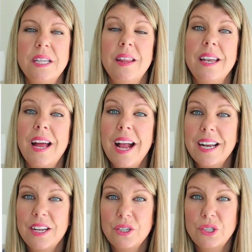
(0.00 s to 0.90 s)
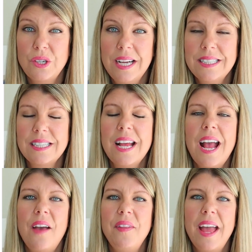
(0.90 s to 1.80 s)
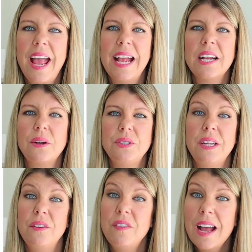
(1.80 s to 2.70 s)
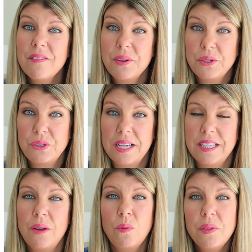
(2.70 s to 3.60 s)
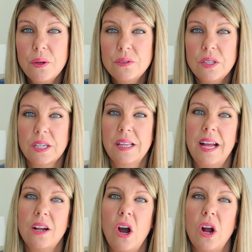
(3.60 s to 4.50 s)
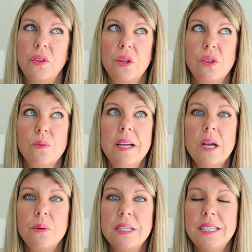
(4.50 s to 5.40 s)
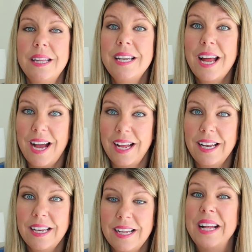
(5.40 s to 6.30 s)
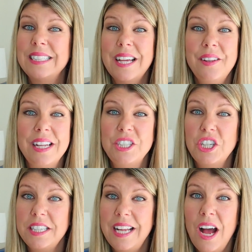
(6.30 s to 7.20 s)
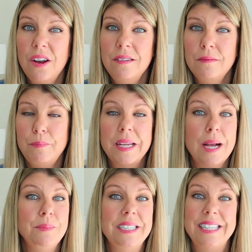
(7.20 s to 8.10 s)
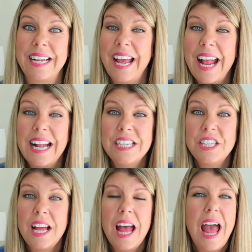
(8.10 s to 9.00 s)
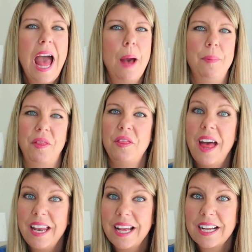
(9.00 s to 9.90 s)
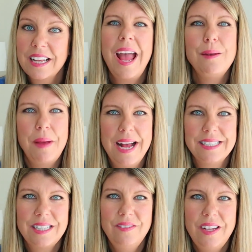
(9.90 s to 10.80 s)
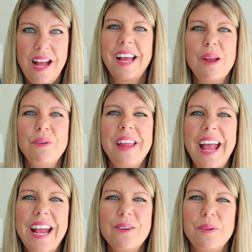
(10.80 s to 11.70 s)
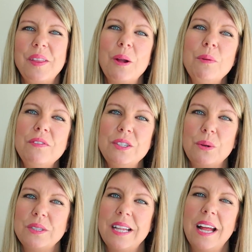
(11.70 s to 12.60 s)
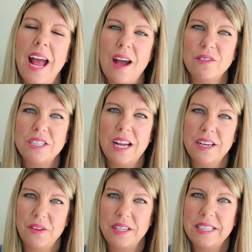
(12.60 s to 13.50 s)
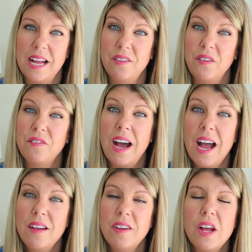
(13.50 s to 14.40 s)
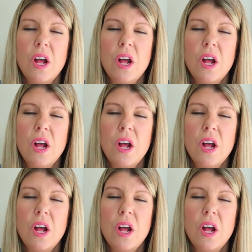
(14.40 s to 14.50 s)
to the 9 under stress and the 8 goes to the 5 under stress. And what those look like are the 3 going to the 9, they suddenly shut down, become disengaged, apathetic, and passive. And when the 8, when they're moving towards that average to unhealthy side of the 5,